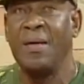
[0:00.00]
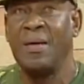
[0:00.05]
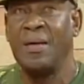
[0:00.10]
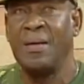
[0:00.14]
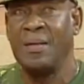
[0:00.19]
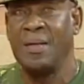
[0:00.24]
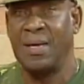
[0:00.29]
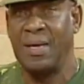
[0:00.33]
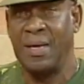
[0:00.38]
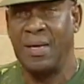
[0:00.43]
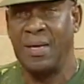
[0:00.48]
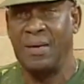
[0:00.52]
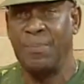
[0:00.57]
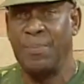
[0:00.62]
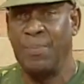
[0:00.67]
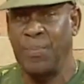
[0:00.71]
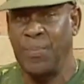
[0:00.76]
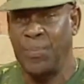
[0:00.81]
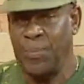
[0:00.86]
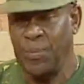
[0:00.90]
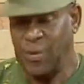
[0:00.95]
The
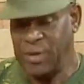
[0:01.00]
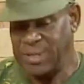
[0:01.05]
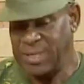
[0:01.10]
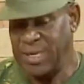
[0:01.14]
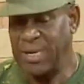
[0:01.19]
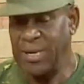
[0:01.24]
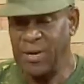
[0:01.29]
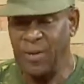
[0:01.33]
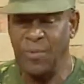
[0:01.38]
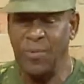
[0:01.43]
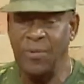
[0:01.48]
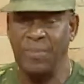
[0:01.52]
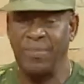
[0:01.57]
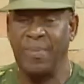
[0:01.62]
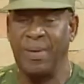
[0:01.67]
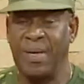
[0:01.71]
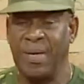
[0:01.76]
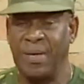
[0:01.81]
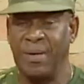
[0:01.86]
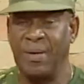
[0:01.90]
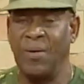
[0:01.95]
procedure would
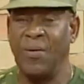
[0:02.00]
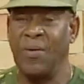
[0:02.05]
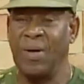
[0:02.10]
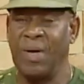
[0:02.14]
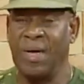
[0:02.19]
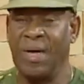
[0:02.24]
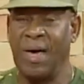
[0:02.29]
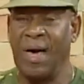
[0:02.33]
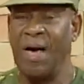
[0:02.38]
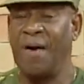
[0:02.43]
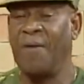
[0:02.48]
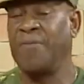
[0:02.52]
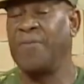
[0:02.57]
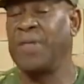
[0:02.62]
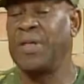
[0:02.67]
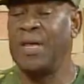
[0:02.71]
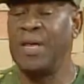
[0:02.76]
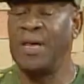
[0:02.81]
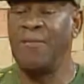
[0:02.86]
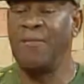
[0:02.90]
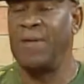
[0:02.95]
be, okay,
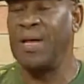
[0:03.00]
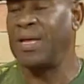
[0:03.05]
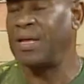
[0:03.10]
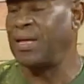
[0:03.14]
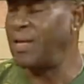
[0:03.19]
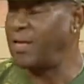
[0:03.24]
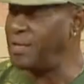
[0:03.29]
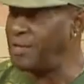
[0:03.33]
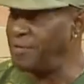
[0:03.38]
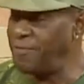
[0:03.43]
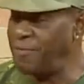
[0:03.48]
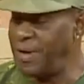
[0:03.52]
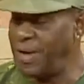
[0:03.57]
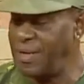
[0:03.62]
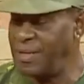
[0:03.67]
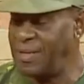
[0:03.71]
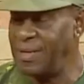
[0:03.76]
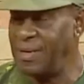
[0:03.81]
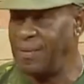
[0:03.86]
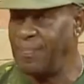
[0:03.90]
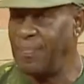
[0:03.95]
after they have
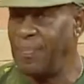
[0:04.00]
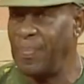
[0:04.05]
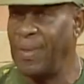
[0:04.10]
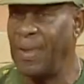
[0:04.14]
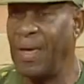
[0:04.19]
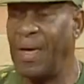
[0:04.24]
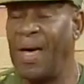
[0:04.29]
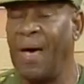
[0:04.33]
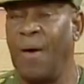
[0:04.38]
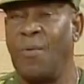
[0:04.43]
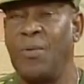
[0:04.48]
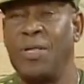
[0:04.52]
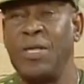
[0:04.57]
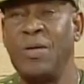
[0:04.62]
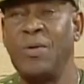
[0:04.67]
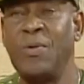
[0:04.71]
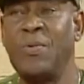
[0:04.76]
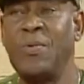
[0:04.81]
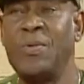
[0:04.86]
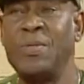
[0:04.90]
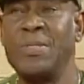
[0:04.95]
identified that, I would
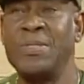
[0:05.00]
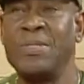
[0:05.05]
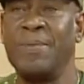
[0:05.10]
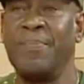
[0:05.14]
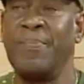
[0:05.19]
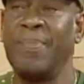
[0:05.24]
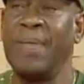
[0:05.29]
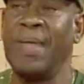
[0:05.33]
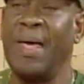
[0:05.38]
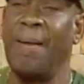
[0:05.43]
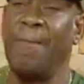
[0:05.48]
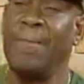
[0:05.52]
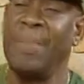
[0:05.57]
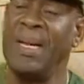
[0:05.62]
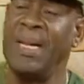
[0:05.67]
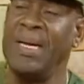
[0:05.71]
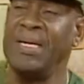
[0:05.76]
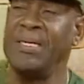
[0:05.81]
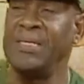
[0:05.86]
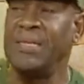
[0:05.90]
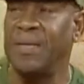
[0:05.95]
use a
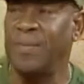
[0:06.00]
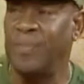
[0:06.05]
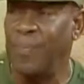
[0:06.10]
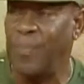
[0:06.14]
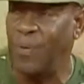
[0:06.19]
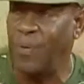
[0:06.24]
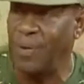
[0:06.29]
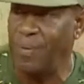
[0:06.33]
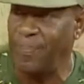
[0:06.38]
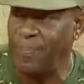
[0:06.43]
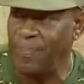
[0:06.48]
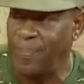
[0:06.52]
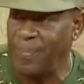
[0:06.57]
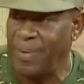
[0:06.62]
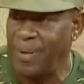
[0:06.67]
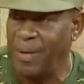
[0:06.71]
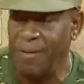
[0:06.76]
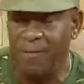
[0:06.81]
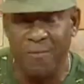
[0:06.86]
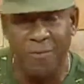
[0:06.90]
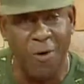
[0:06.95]
Belizean poem
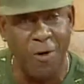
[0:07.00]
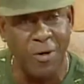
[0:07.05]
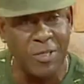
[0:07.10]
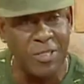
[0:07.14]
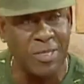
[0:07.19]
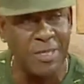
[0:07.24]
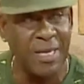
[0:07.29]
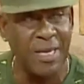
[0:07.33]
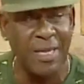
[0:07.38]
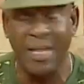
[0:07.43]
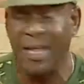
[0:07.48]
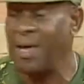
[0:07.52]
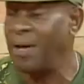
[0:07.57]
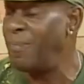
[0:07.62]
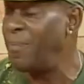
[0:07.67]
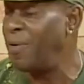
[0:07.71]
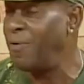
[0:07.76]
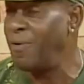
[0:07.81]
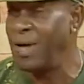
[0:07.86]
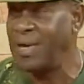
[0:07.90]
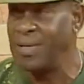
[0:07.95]
Mm -hmm. Fortunately,
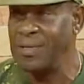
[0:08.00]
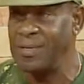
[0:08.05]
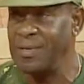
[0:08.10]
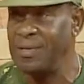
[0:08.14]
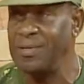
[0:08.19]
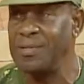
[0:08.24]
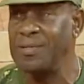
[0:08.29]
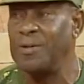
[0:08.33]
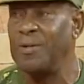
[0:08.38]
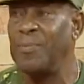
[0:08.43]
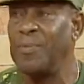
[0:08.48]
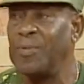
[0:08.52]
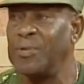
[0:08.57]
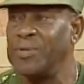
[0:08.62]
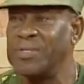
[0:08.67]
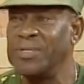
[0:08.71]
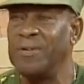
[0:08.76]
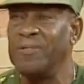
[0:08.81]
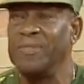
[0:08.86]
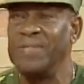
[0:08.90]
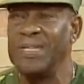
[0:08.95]
I'm a writer, so
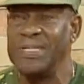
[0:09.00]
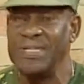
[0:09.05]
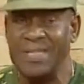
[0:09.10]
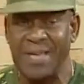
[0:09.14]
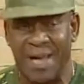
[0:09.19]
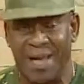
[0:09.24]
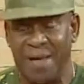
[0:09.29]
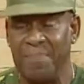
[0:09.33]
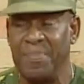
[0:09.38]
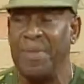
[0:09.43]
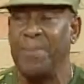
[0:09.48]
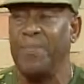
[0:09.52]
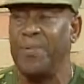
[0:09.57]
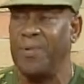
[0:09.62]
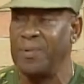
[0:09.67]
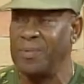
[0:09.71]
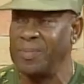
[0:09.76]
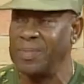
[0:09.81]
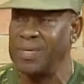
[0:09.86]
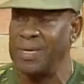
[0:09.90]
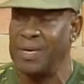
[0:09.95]
most of the time the
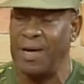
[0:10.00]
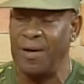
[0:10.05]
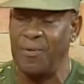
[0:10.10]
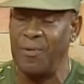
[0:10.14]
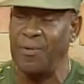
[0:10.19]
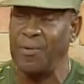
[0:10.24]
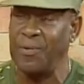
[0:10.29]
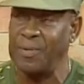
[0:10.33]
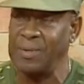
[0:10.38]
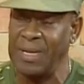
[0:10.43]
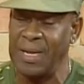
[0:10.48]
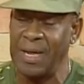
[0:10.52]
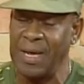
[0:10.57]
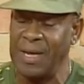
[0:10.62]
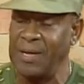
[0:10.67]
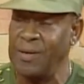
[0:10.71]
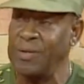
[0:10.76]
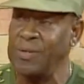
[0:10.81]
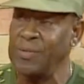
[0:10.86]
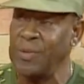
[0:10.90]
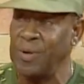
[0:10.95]
poems that I wrote, that I
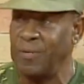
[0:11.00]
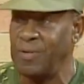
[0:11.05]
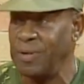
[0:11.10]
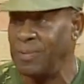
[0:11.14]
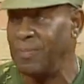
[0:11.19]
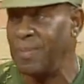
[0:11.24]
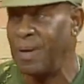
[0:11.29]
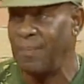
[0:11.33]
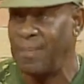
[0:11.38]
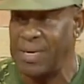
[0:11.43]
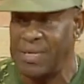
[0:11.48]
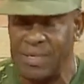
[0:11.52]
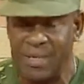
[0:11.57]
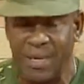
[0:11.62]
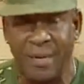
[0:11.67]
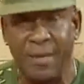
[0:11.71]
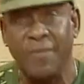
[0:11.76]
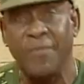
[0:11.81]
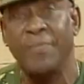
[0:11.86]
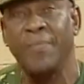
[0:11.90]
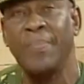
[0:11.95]
use were written by
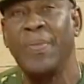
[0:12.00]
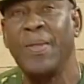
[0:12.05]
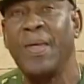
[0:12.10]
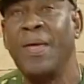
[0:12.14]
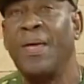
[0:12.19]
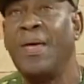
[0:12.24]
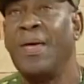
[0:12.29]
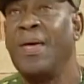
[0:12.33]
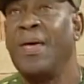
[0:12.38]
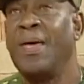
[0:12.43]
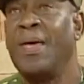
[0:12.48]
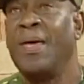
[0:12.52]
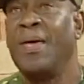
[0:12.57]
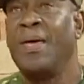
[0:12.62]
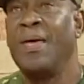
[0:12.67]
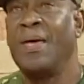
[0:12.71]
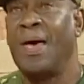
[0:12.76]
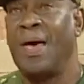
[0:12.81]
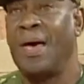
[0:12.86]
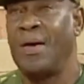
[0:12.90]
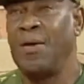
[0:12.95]
myself. Yeah.
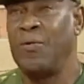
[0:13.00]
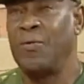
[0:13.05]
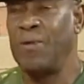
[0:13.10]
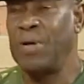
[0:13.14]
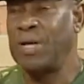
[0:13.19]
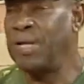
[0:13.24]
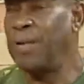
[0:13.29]
Read